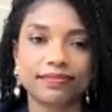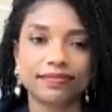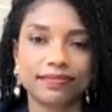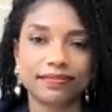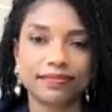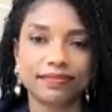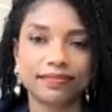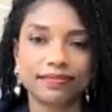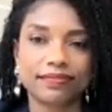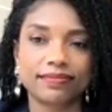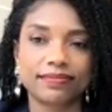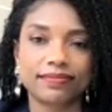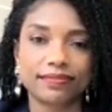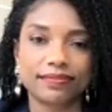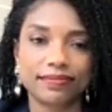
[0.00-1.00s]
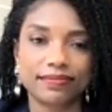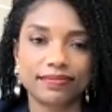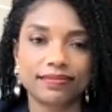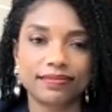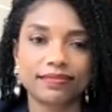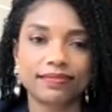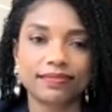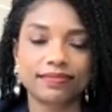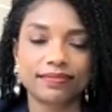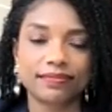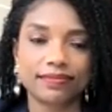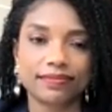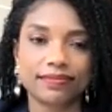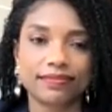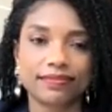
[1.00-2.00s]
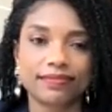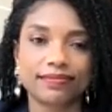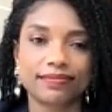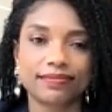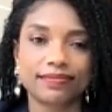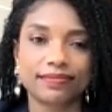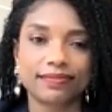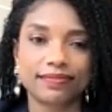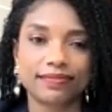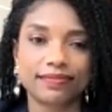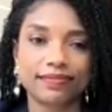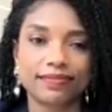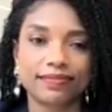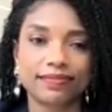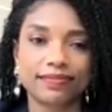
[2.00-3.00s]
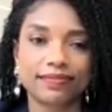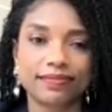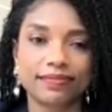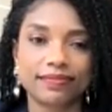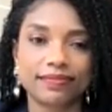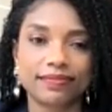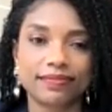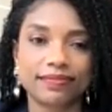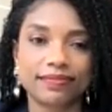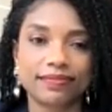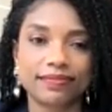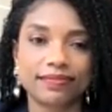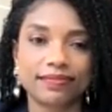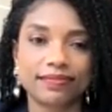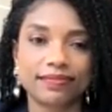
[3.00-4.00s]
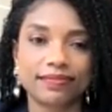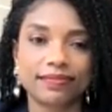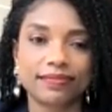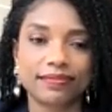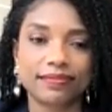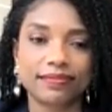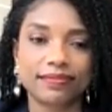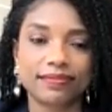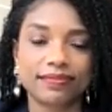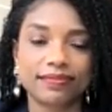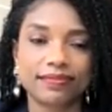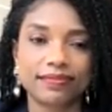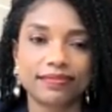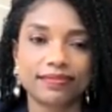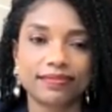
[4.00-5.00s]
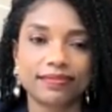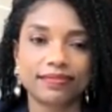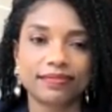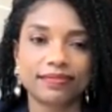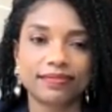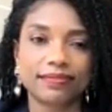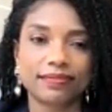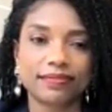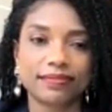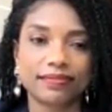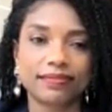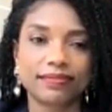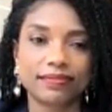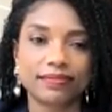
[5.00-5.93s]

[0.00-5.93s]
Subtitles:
(not speaking)